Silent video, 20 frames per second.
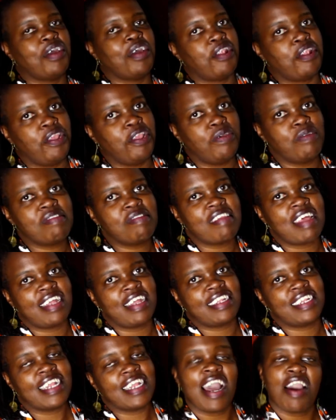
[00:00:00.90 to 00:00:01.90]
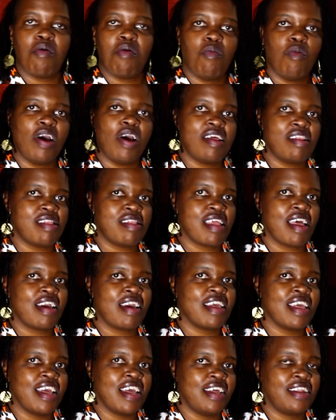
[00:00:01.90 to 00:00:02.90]
new set once
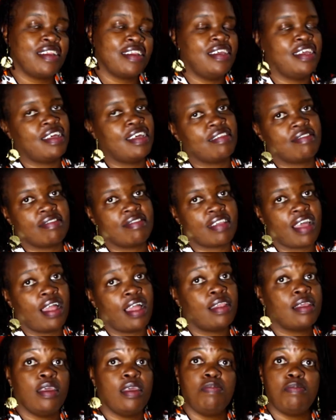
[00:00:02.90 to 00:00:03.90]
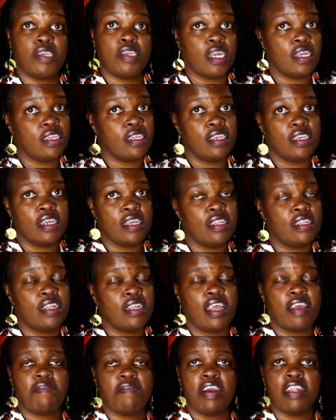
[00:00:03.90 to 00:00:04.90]
again. Yes, I'll keep changing
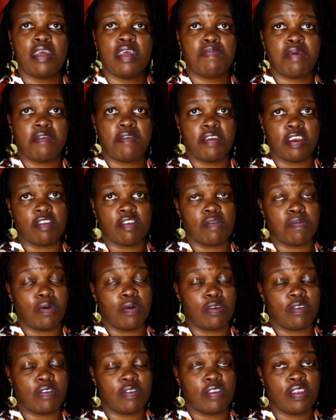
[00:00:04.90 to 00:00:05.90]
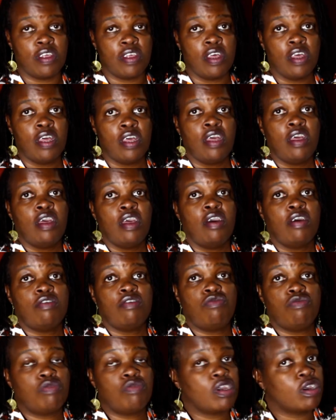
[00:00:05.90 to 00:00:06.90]
until I find the perfect spot
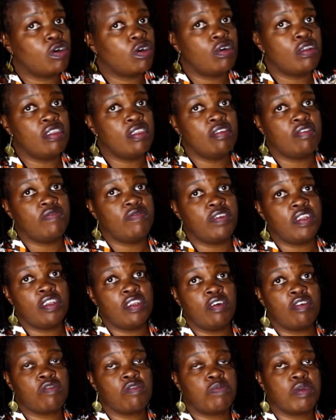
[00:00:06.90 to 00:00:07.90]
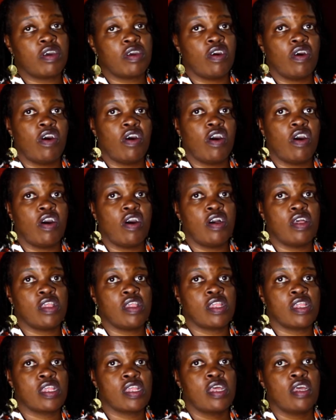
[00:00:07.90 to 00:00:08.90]
to record these videos
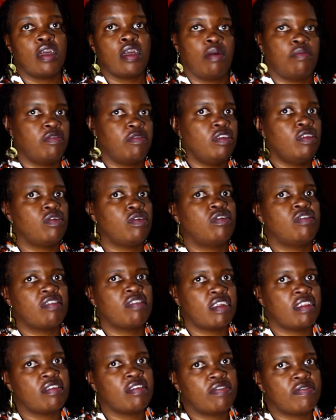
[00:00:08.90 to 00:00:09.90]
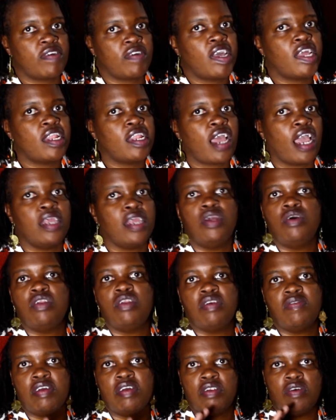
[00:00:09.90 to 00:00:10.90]
because I'm still not satisfied. I don't
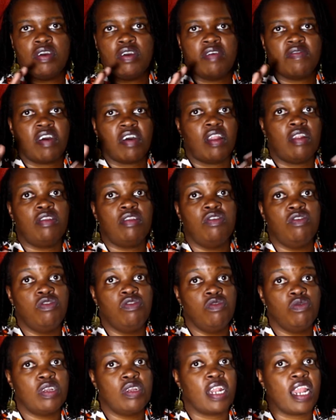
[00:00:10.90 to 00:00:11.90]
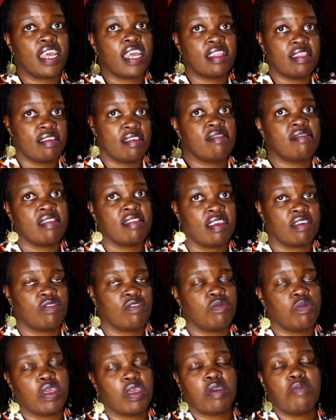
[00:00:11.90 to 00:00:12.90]
even know if I'll do it like this
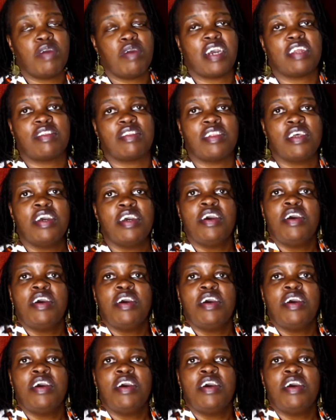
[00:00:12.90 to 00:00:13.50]
next week, but